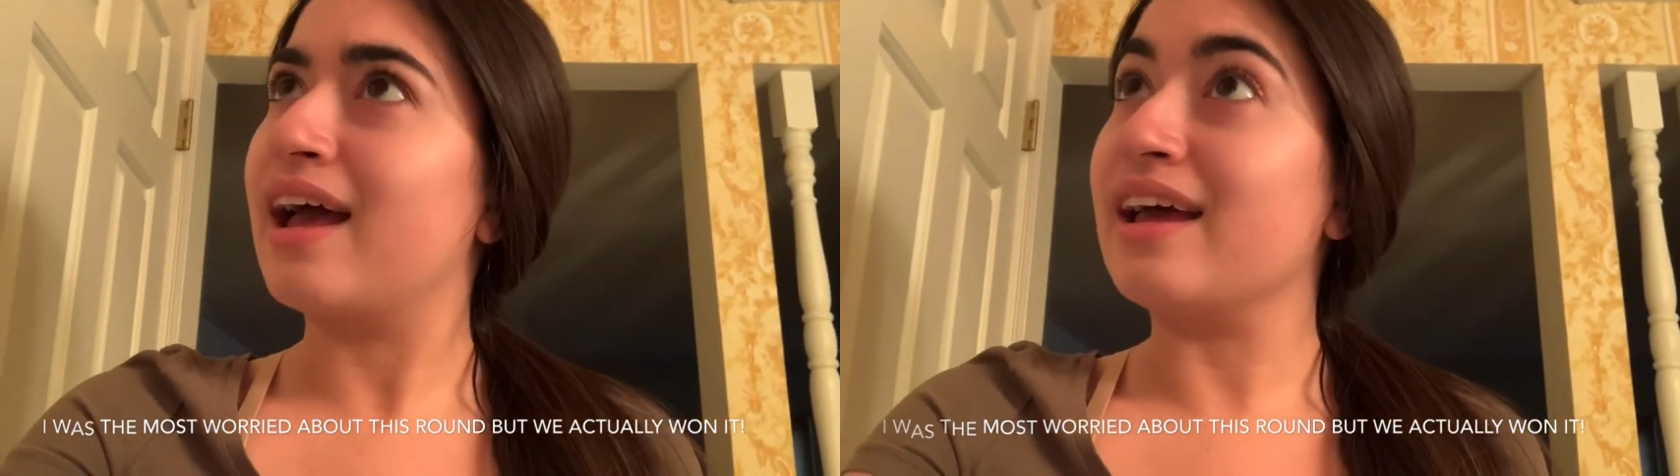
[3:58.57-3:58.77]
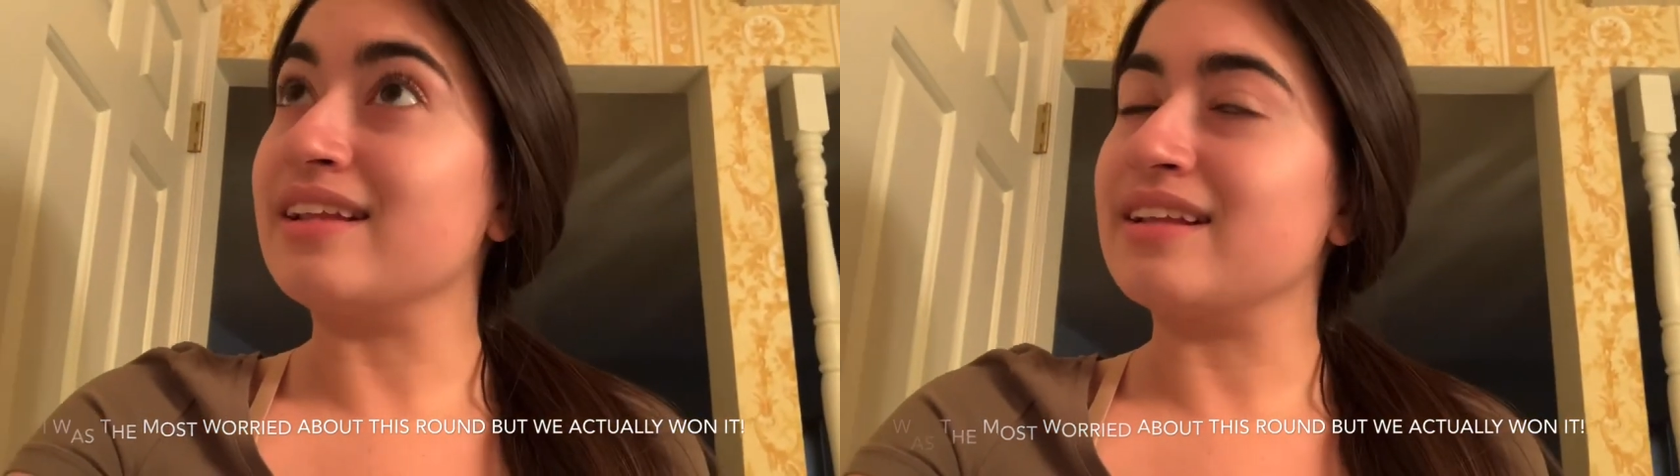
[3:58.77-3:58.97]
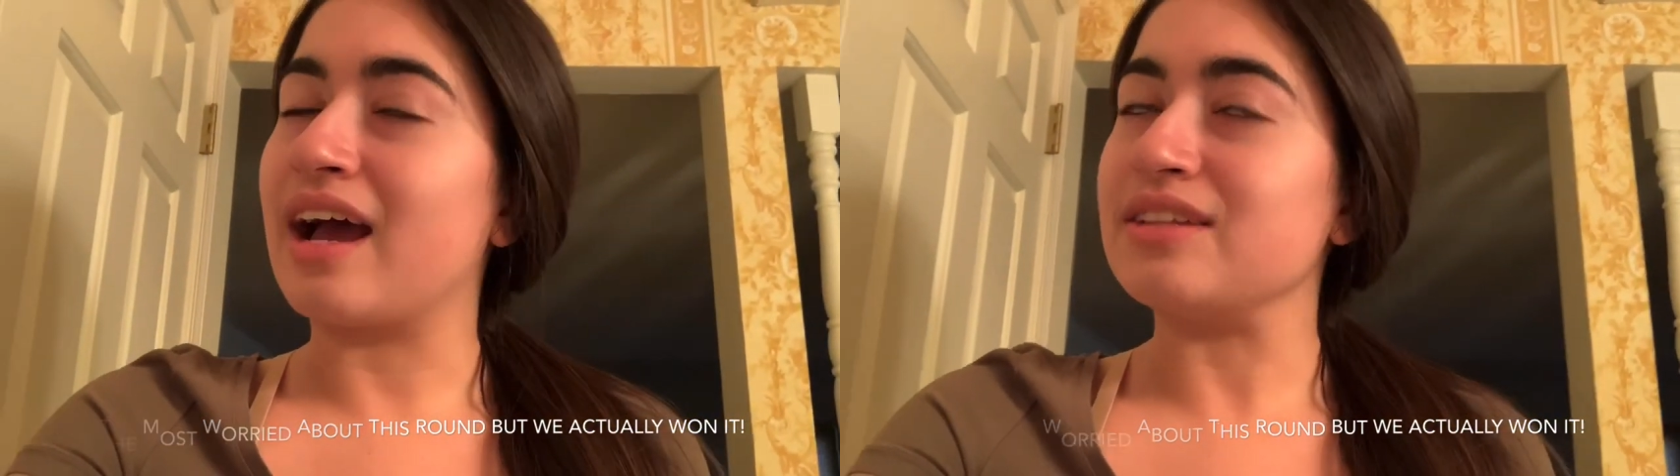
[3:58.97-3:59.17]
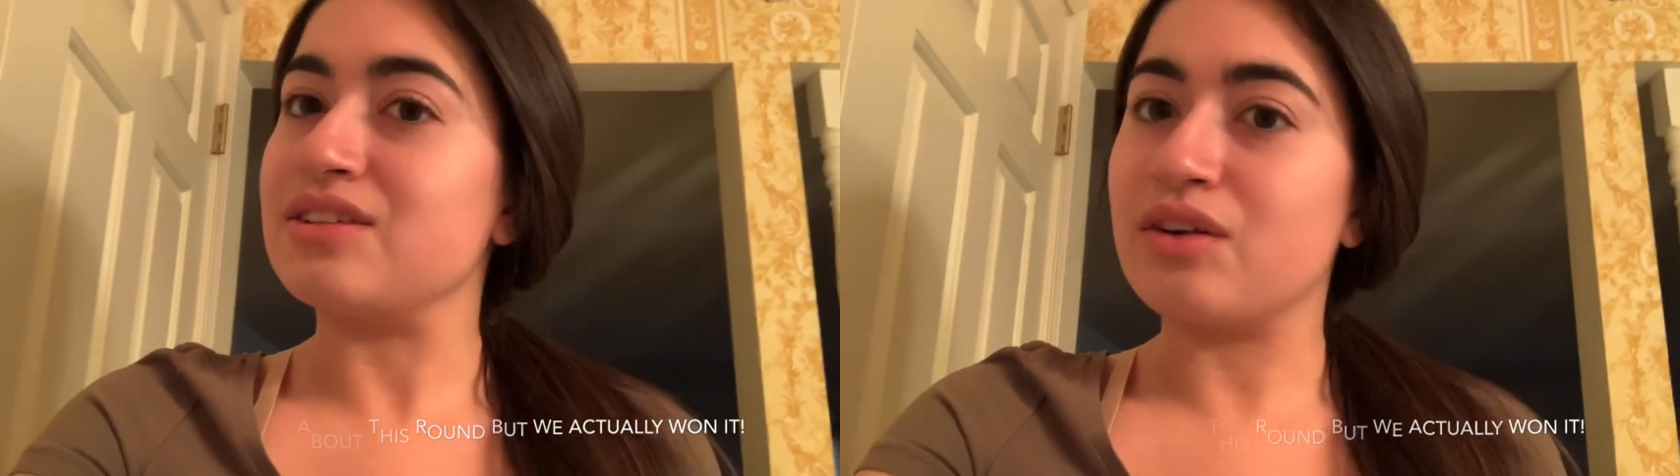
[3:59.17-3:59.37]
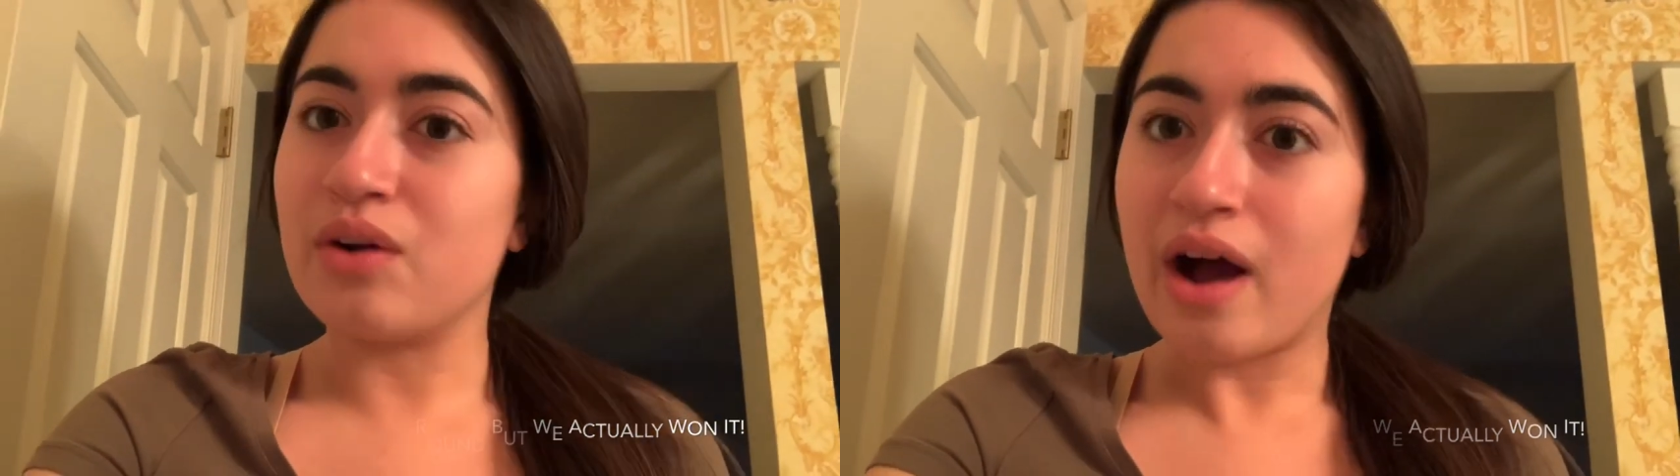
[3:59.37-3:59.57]
and I
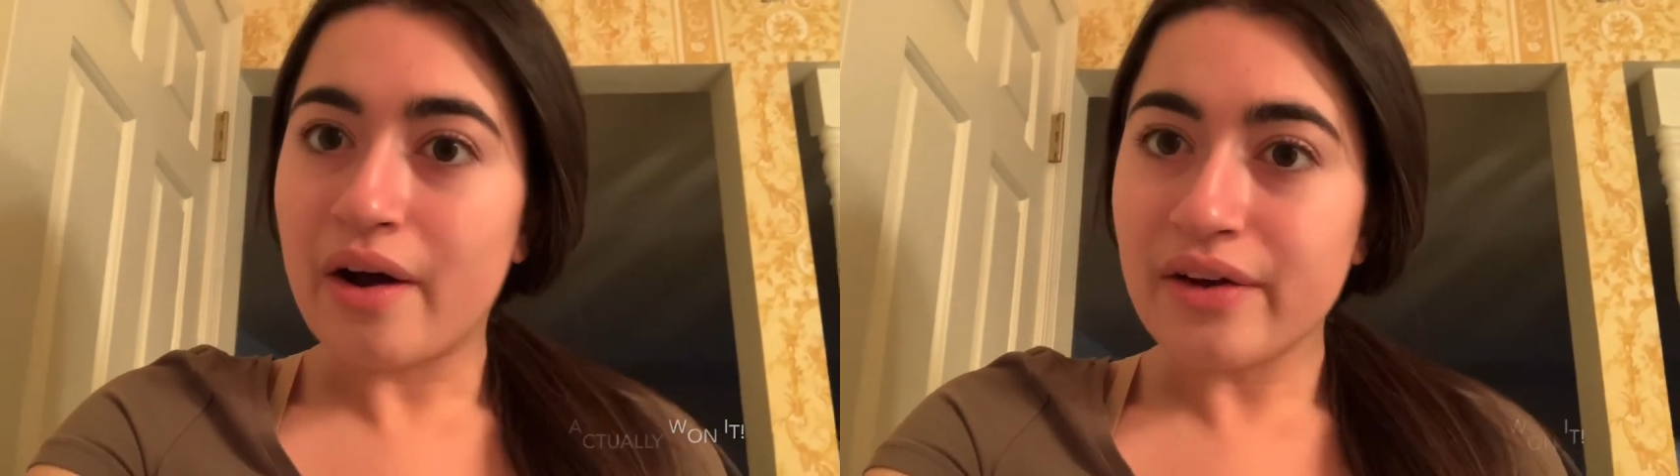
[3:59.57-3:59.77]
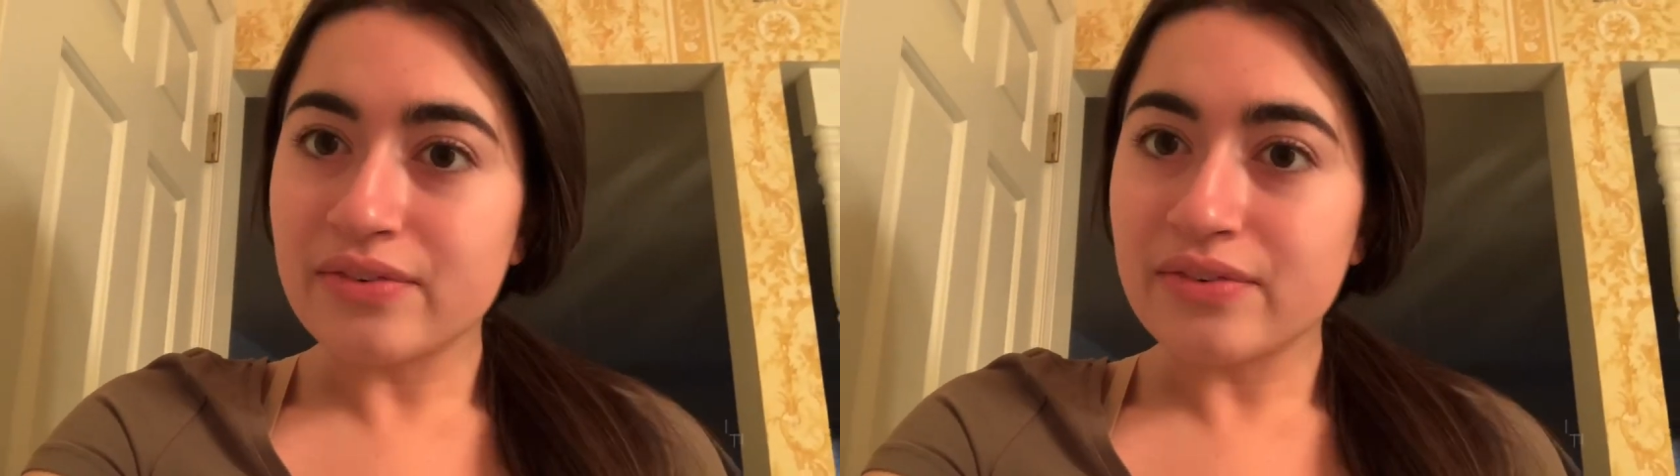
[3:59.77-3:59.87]
don't know how I